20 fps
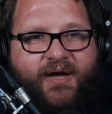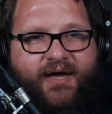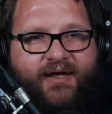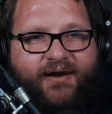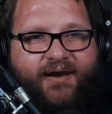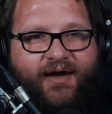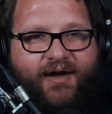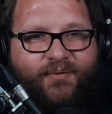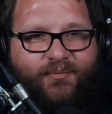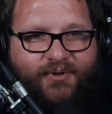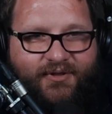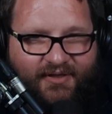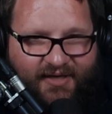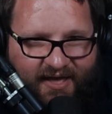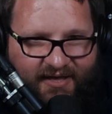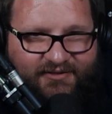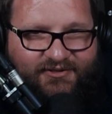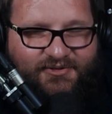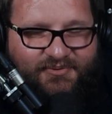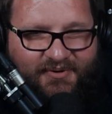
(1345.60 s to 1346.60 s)
and I will
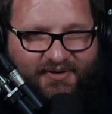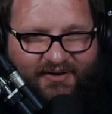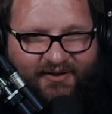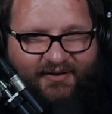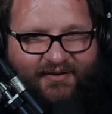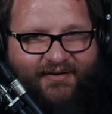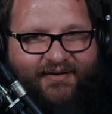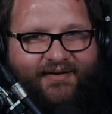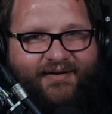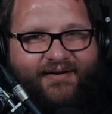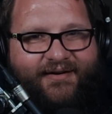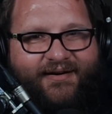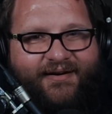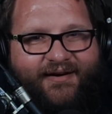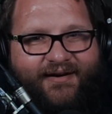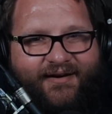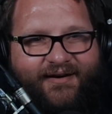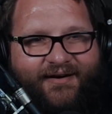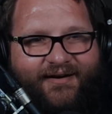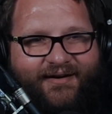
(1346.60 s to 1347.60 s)
get to it
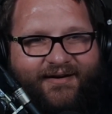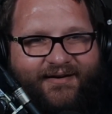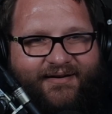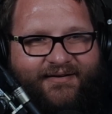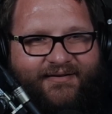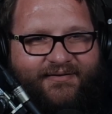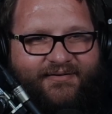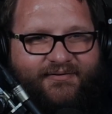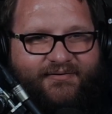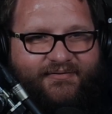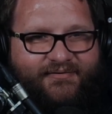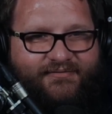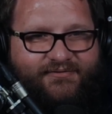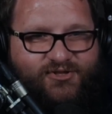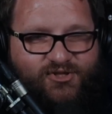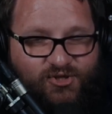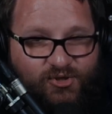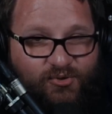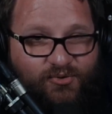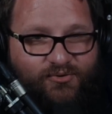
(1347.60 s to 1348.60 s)

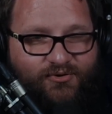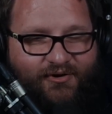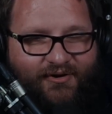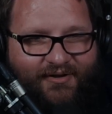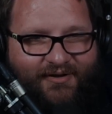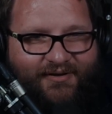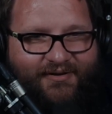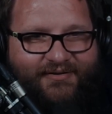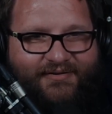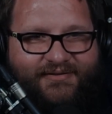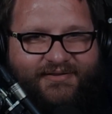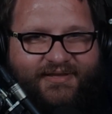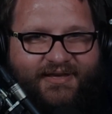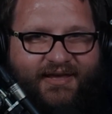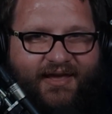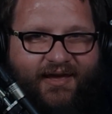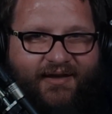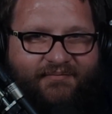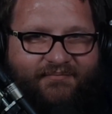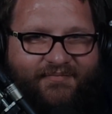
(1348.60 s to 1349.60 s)
soon.
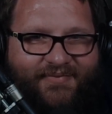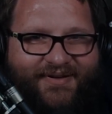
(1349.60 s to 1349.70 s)
TM.